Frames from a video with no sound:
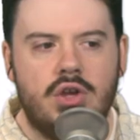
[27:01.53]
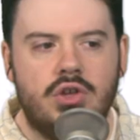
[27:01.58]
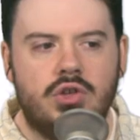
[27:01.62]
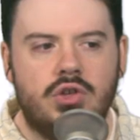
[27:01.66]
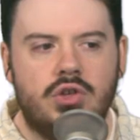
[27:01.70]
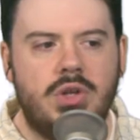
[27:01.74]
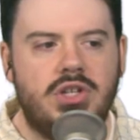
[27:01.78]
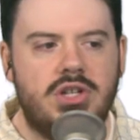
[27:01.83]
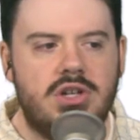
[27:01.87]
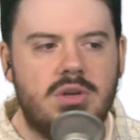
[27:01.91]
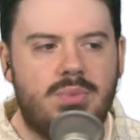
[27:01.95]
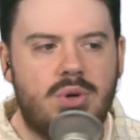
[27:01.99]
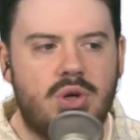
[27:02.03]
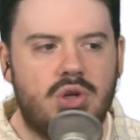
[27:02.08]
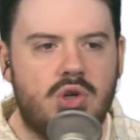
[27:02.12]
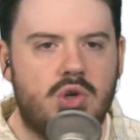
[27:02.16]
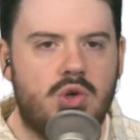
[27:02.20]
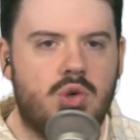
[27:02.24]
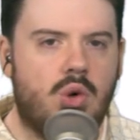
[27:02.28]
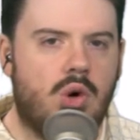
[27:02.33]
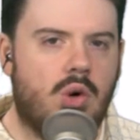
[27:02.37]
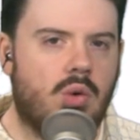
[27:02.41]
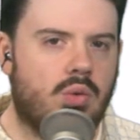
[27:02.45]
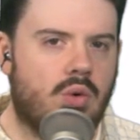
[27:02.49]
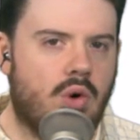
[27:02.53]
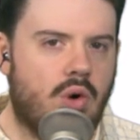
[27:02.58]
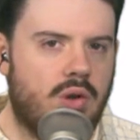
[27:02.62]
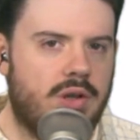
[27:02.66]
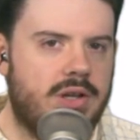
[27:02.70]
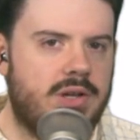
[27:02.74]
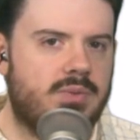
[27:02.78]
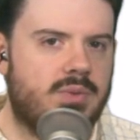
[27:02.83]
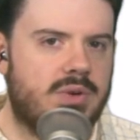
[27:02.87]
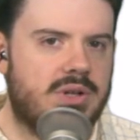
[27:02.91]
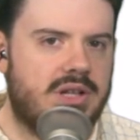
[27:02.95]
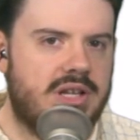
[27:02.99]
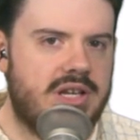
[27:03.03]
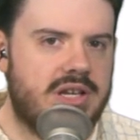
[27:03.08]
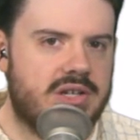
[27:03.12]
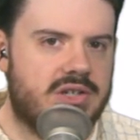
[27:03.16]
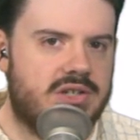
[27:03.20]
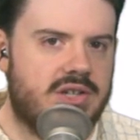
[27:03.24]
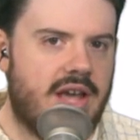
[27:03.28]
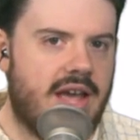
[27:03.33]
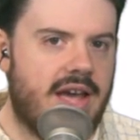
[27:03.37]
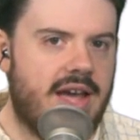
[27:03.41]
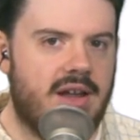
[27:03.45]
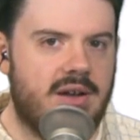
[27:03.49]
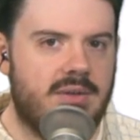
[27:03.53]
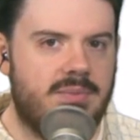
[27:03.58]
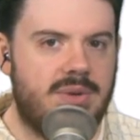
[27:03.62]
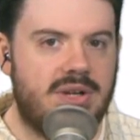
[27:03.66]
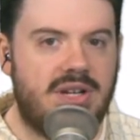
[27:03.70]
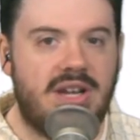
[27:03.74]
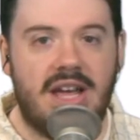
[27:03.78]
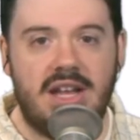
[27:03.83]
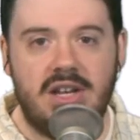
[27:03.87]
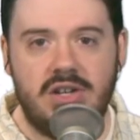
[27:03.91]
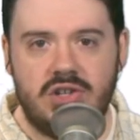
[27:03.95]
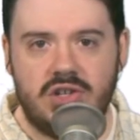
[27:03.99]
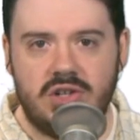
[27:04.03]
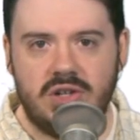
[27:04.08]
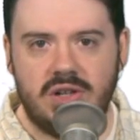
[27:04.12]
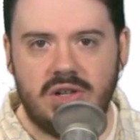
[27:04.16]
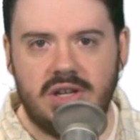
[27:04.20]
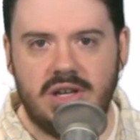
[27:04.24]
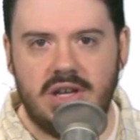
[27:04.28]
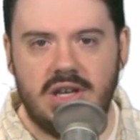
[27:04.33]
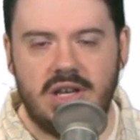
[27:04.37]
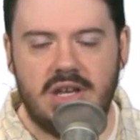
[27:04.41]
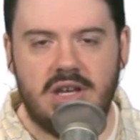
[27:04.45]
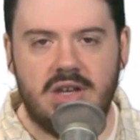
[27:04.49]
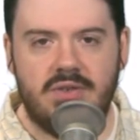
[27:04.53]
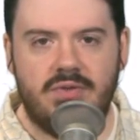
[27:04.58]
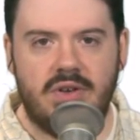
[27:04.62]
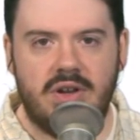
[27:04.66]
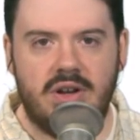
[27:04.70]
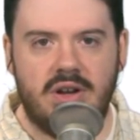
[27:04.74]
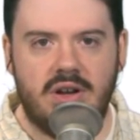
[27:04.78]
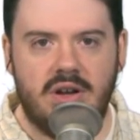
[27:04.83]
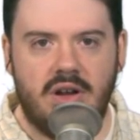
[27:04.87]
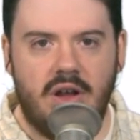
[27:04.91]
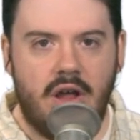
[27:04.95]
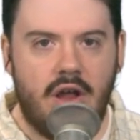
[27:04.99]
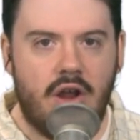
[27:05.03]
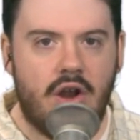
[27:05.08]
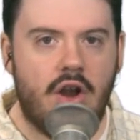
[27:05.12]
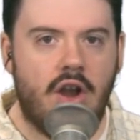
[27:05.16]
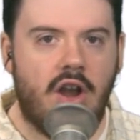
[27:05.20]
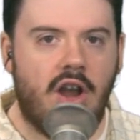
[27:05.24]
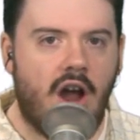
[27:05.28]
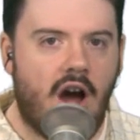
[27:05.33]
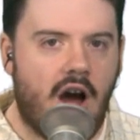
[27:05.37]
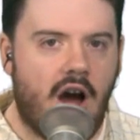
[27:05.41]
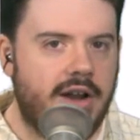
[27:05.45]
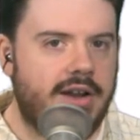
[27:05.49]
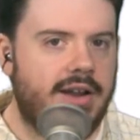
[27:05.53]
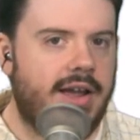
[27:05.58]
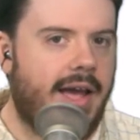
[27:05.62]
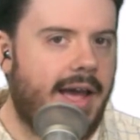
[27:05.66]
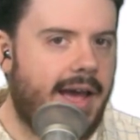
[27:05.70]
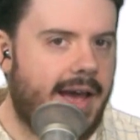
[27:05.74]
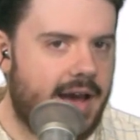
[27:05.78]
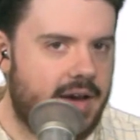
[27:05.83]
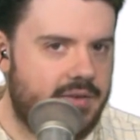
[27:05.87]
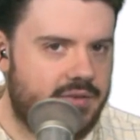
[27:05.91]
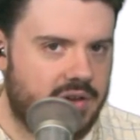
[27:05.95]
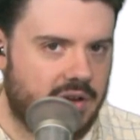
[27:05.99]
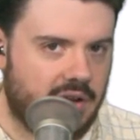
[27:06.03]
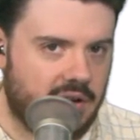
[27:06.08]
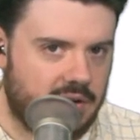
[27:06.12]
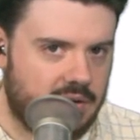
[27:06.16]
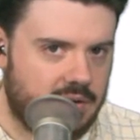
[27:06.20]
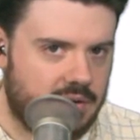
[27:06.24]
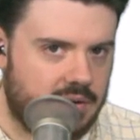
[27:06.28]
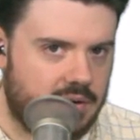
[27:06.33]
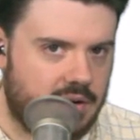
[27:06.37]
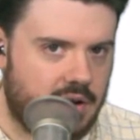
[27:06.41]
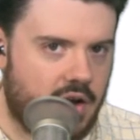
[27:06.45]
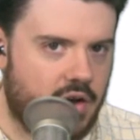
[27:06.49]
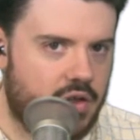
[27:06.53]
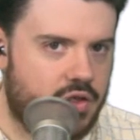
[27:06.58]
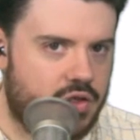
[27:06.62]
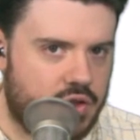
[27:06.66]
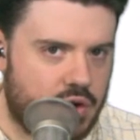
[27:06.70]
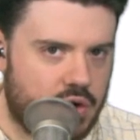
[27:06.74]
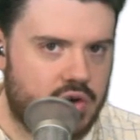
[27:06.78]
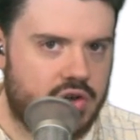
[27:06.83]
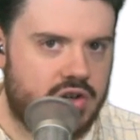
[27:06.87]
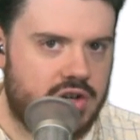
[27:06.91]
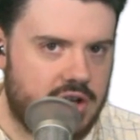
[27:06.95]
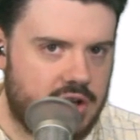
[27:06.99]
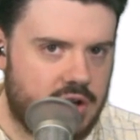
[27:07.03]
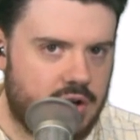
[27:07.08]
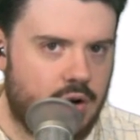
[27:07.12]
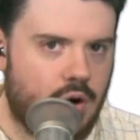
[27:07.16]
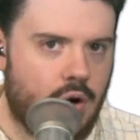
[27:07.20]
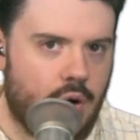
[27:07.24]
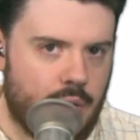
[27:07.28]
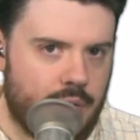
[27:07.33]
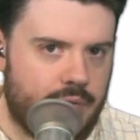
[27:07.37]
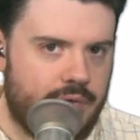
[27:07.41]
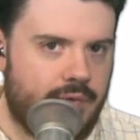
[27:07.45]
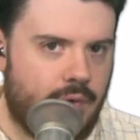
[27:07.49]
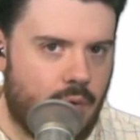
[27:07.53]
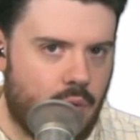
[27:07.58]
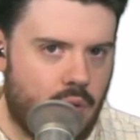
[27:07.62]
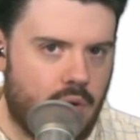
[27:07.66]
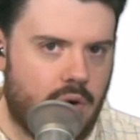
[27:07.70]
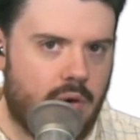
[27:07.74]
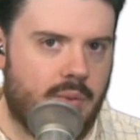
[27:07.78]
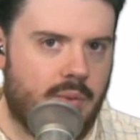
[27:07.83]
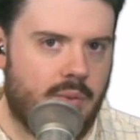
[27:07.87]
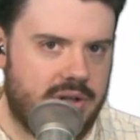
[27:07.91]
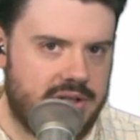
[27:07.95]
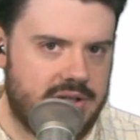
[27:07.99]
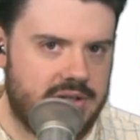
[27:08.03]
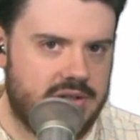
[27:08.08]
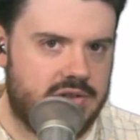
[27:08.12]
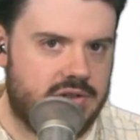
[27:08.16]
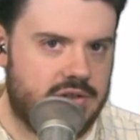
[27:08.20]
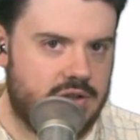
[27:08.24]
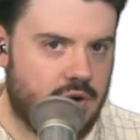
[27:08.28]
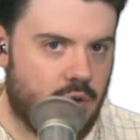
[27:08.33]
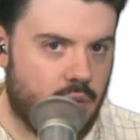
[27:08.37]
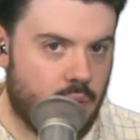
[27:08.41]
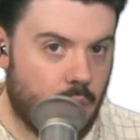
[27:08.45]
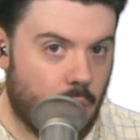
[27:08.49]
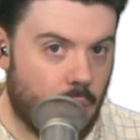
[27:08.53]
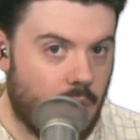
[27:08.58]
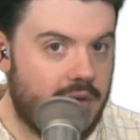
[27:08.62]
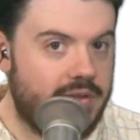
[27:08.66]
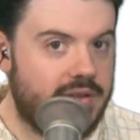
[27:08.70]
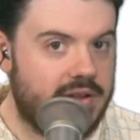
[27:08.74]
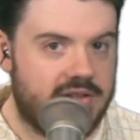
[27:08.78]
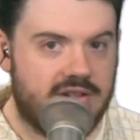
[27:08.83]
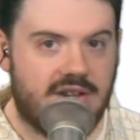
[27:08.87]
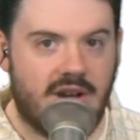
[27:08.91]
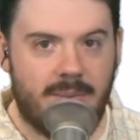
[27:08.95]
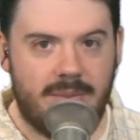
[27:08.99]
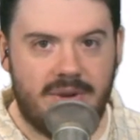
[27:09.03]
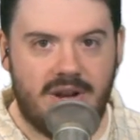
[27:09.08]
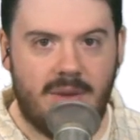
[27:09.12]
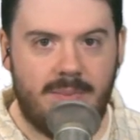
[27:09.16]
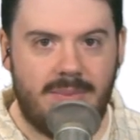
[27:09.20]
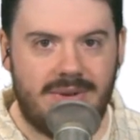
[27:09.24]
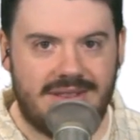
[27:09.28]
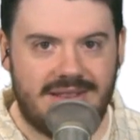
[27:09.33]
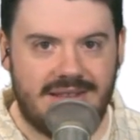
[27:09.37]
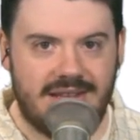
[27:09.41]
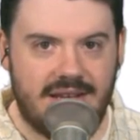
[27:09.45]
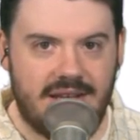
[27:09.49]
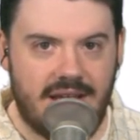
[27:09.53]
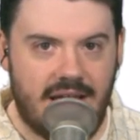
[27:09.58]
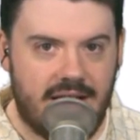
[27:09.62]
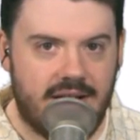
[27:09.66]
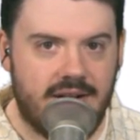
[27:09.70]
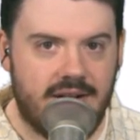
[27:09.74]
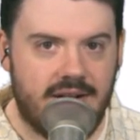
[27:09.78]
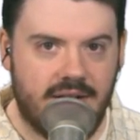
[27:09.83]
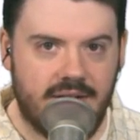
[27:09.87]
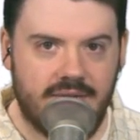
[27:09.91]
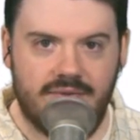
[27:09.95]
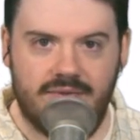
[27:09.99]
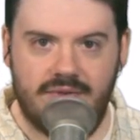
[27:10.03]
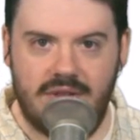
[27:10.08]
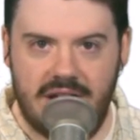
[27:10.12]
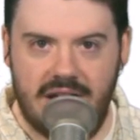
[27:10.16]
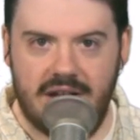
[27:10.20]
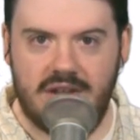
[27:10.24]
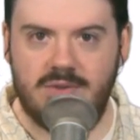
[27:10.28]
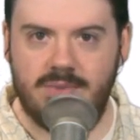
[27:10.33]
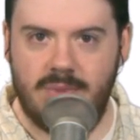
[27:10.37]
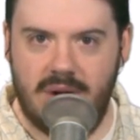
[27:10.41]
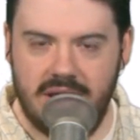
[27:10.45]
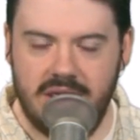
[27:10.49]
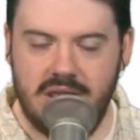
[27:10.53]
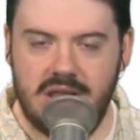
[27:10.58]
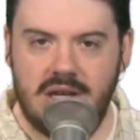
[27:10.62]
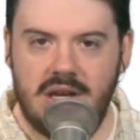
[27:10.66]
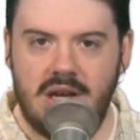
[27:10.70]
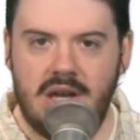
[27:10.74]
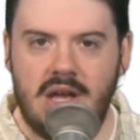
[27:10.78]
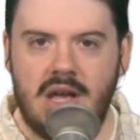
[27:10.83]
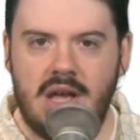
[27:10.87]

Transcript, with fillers: switching Ubuntu to a rolling release and potentially even not having a thirteen oh four release, you know, the one that's coming up at the end of the next month.